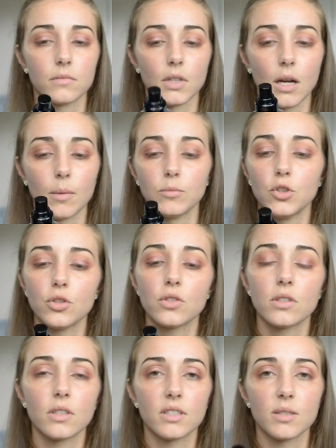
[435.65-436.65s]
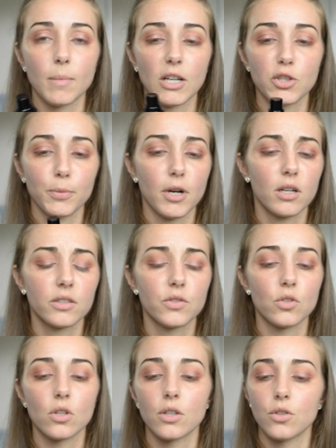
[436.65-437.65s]
I'm using the Smashbox, so
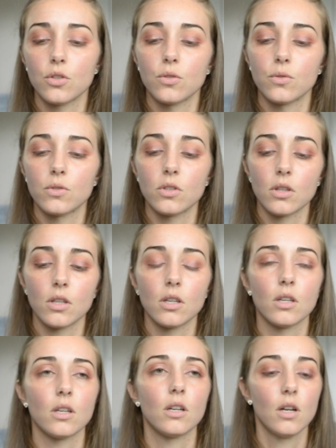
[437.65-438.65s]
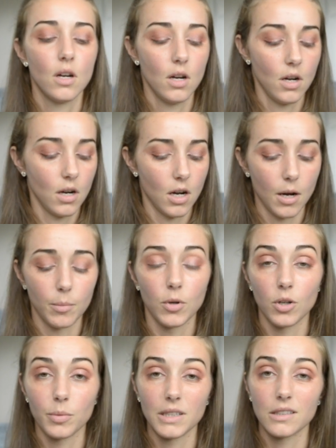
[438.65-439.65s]
you can use the
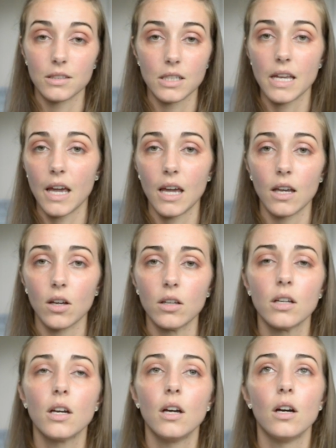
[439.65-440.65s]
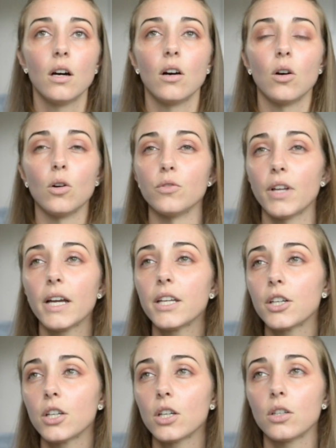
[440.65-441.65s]
Urban Decay
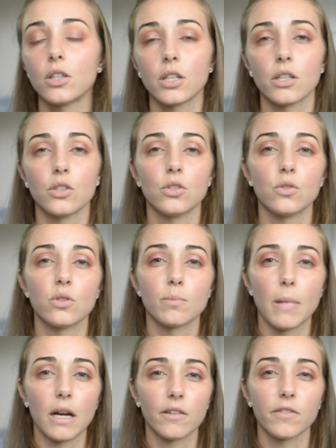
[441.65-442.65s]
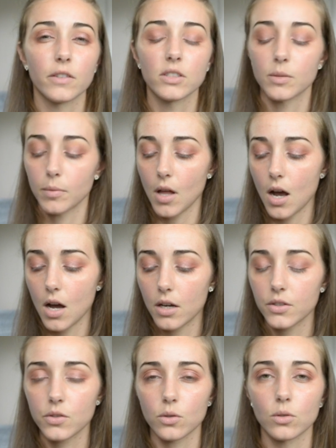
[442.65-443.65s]
All-Nighter, or you can use MAC Fix
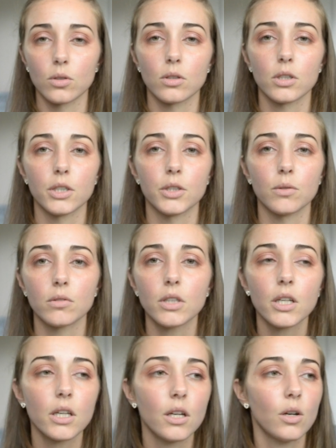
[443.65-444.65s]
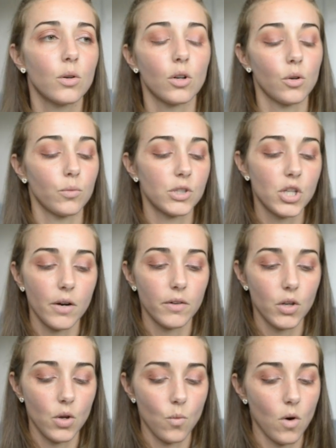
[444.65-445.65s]
Plus or Caudalie, or whichever
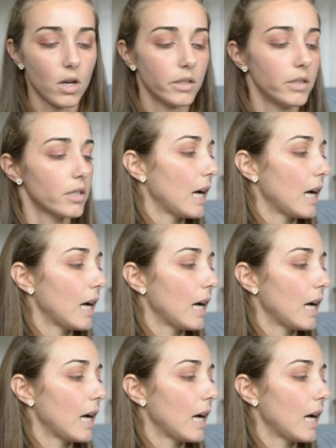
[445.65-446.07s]
you want.